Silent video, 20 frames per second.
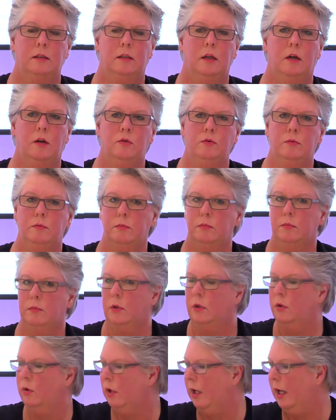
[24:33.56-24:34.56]
Don't
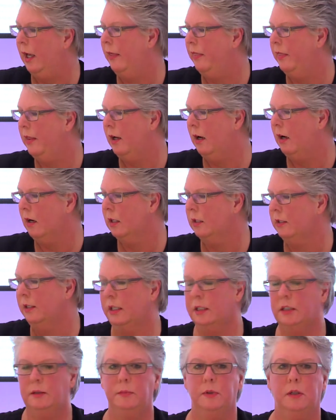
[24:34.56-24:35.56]
look at the
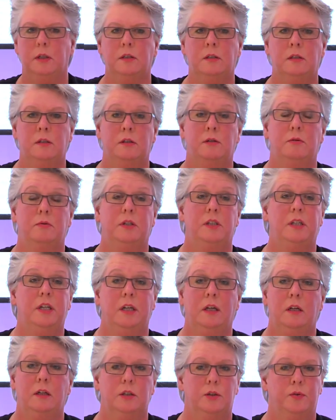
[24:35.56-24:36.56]
architecture because it's a
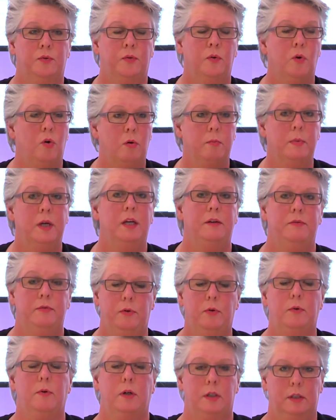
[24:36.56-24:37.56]
ridiculous form.
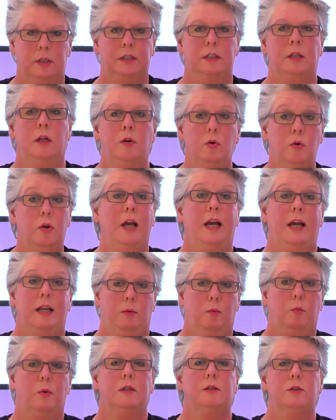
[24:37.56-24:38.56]
If you look
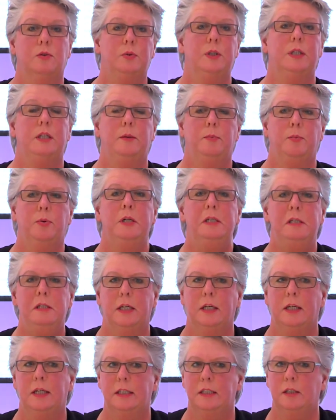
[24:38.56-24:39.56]
at what 3D
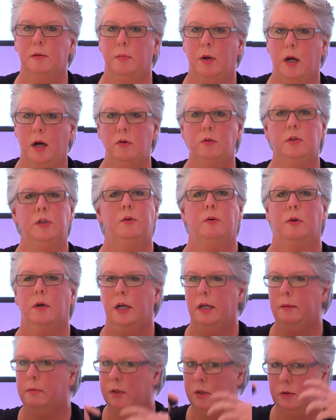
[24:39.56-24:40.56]
printing is about, you are
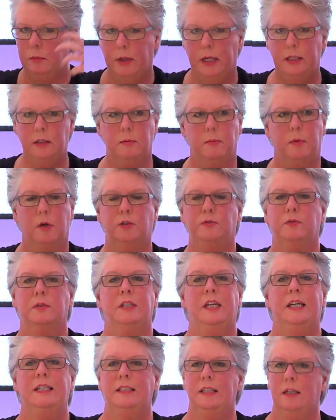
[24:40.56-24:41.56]
able to make the most
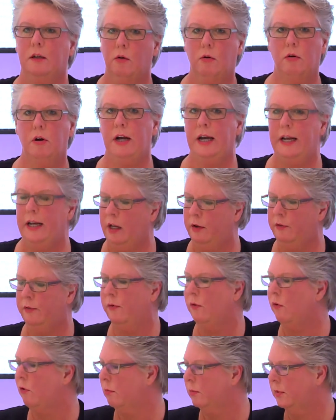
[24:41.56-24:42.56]
fantastic organic
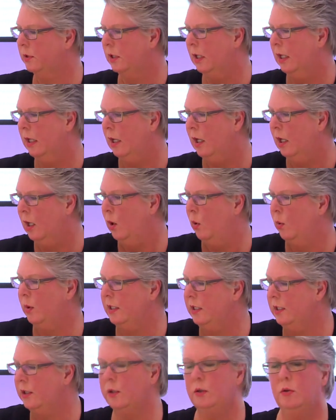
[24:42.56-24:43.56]
forms
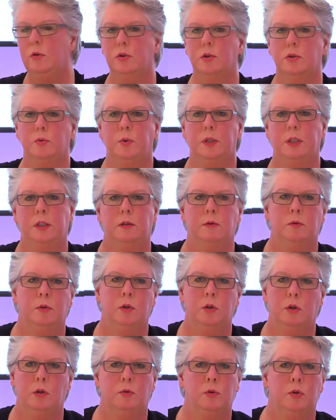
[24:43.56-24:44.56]
with tools which
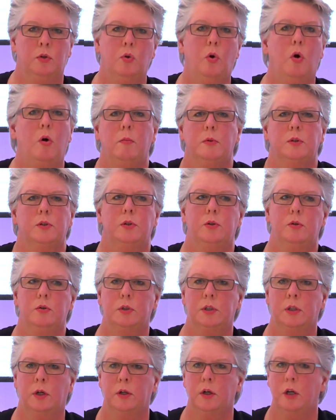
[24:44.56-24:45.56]
normal
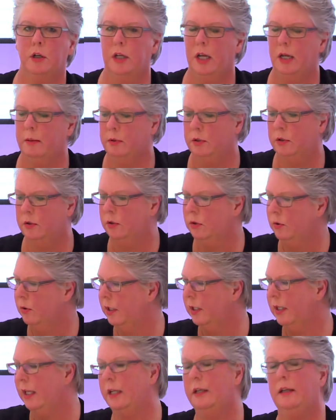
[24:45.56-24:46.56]
tools are not able to do,
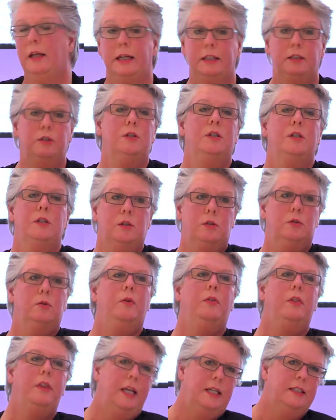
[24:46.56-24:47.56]
and then they just
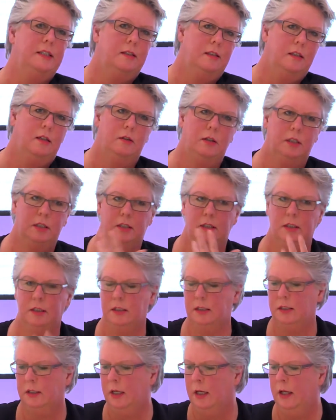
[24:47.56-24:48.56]
do this. So this
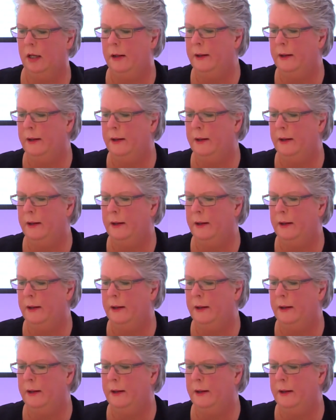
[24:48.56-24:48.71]
is,